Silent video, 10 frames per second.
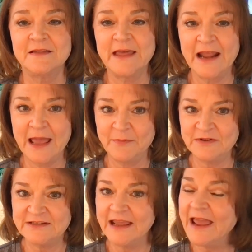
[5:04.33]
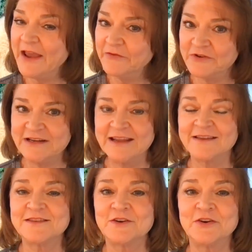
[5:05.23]
that happen to every
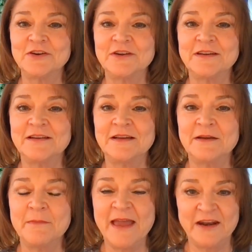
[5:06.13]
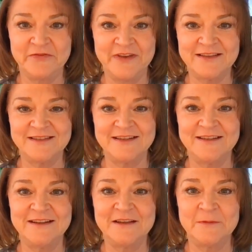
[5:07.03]
dancer
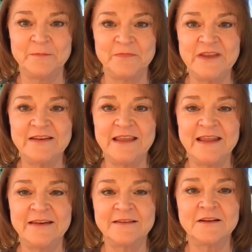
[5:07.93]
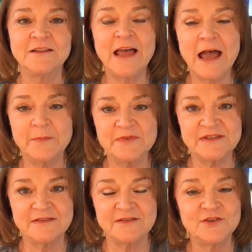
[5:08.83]
manifested, it can
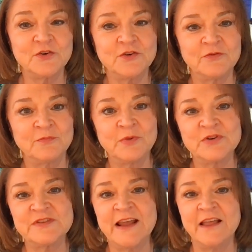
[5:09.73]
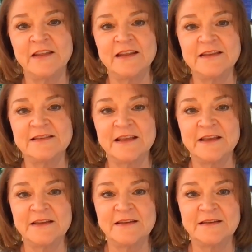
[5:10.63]
collapse certain personalities.
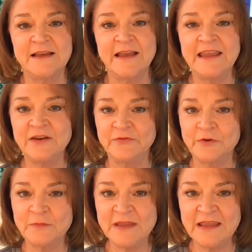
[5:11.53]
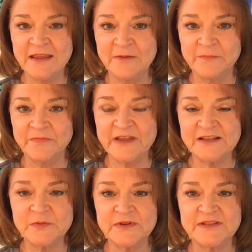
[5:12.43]
Again, for me, that
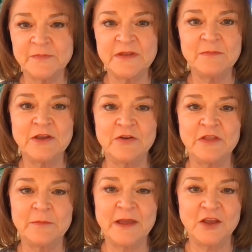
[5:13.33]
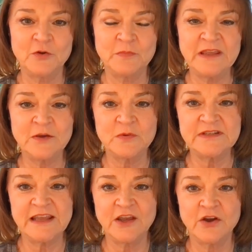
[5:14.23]
is where something bigger than my own being would
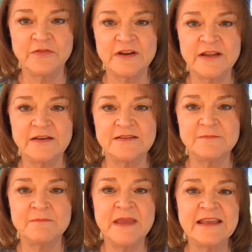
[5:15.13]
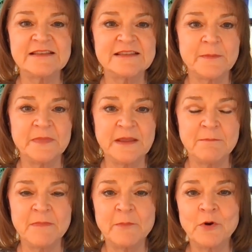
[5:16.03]
take over and make
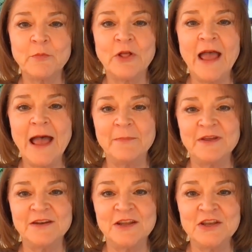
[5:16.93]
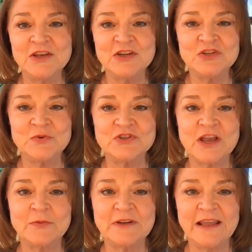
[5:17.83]
something memorable happen, to which
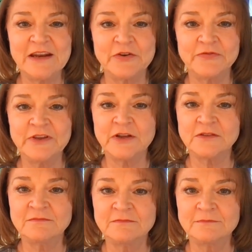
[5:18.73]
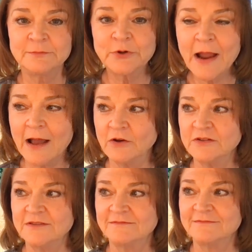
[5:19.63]
I would later feel
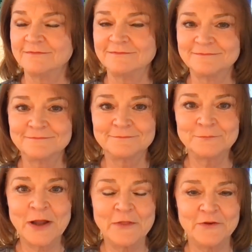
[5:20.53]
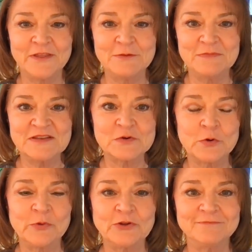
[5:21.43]
proud rather than
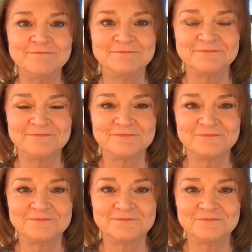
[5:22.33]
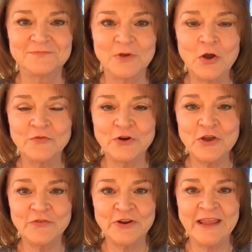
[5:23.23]
miserable. Over and
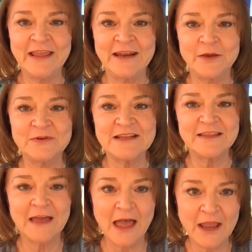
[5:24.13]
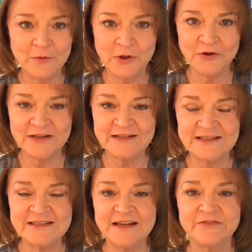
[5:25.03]
over again, I would take the high road, and
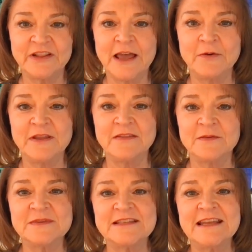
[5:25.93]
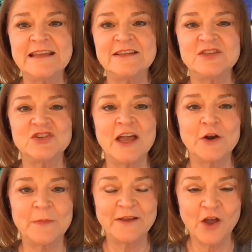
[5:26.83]
instead of allowing the mistake to
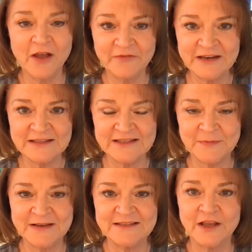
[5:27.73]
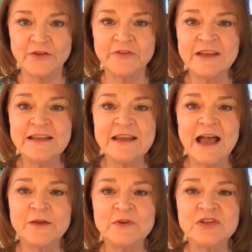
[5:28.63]
shatter my confidence in myself,
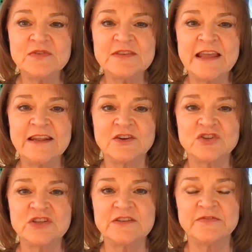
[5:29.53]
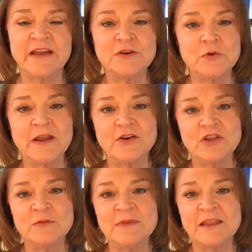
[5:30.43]
I would use that energy to find greater
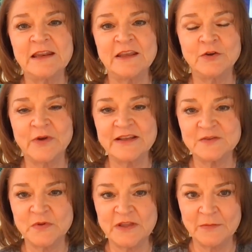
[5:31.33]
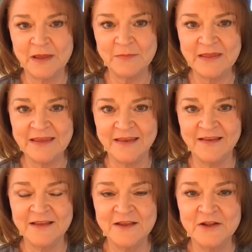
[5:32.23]
humility and grace within my being.